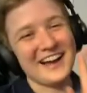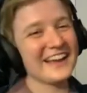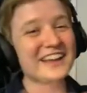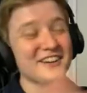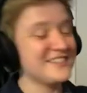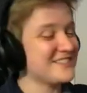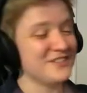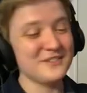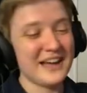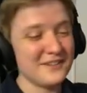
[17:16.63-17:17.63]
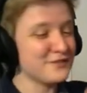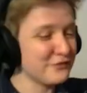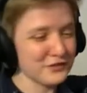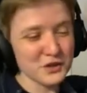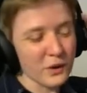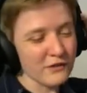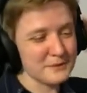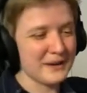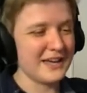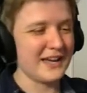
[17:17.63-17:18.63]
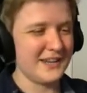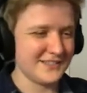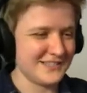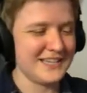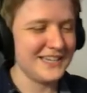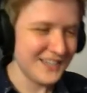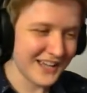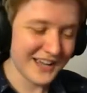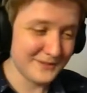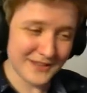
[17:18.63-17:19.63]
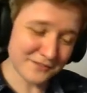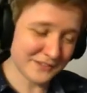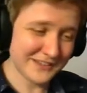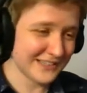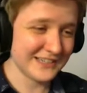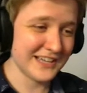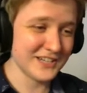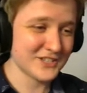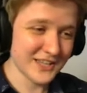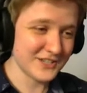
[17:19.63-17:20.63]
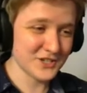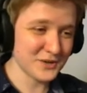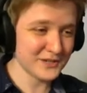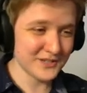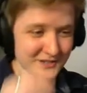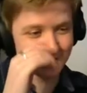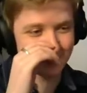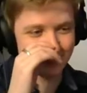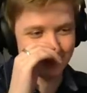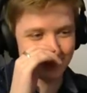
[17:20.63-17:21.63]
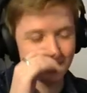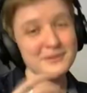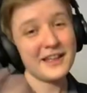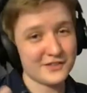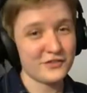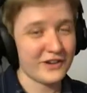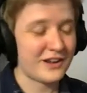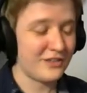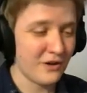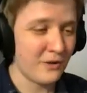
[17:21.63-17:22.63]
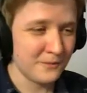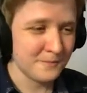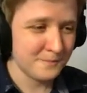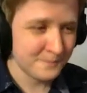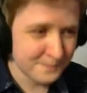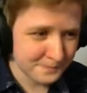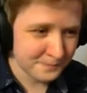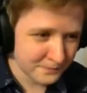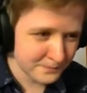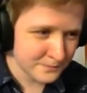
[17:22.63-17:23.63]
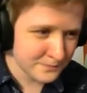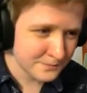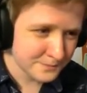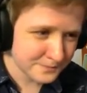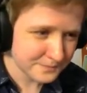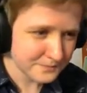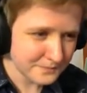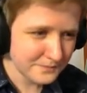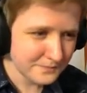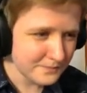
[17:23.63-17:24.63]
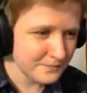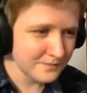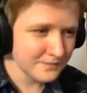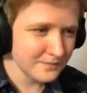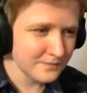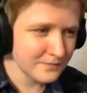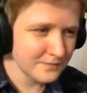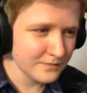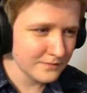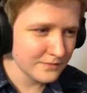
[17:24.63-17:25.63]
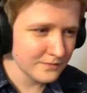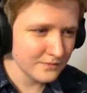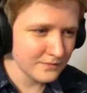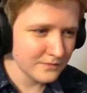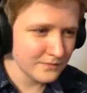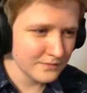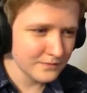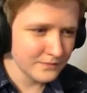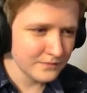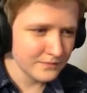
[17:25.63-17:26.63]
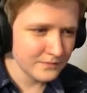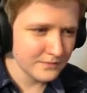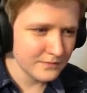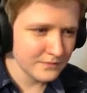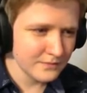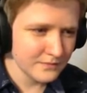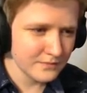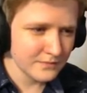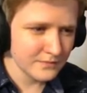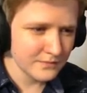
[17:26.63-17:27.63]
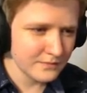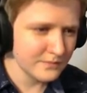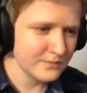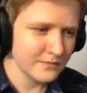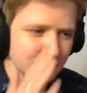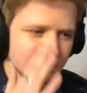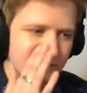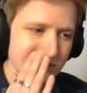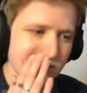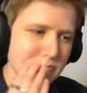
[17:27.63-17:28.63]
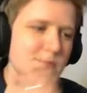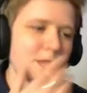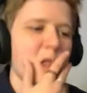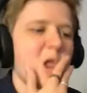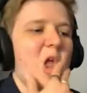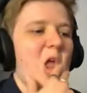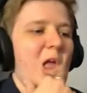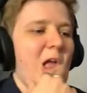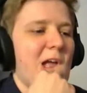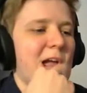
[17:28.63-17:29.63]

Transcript: I guarantee like, you that flew over my head as a kid. I definitely didn't we'll catch that joke. That's funny though. In. But I don't want to go. I meant them. Ooh, well, somebody woke up on the wrong side of the door today.